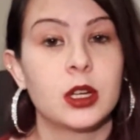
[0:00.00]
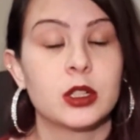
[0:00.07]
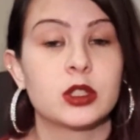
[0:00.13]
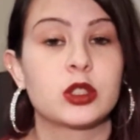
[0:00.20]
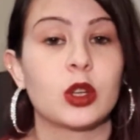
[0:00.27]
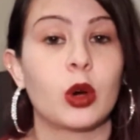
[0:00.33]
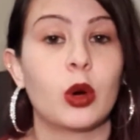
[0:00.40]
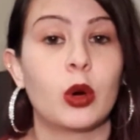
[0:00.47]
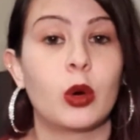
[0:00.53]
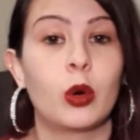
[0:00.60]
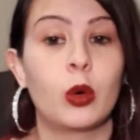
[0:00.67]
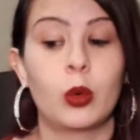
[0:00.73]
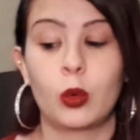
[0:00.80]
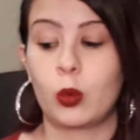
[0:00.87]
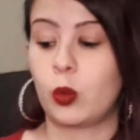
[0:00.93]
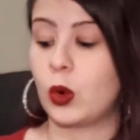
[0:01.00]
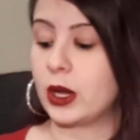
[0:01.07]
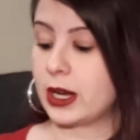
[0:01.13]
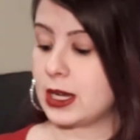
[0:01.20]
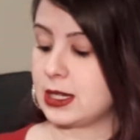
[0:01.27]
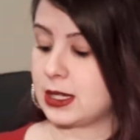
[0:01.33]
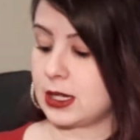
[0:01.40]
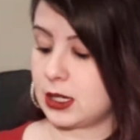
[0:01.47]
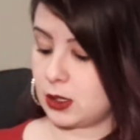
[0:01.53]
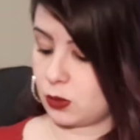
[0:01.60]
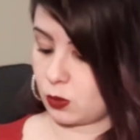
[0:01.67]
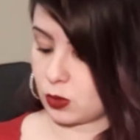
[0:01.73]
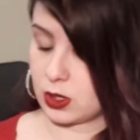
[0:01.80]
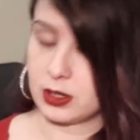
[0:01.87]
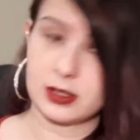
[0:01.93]
So what I
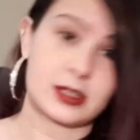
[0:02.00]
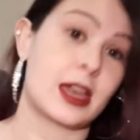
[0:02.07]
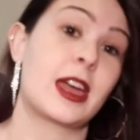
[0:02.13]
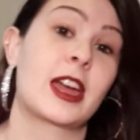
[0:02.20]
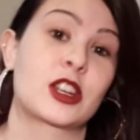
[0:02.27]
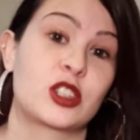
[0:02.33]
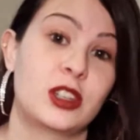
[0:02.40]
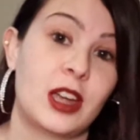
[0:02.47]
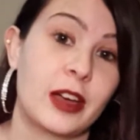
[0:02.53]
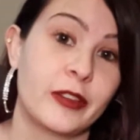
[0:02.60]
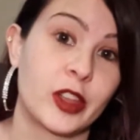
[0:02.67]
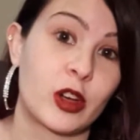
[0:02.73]
did was, I actually have the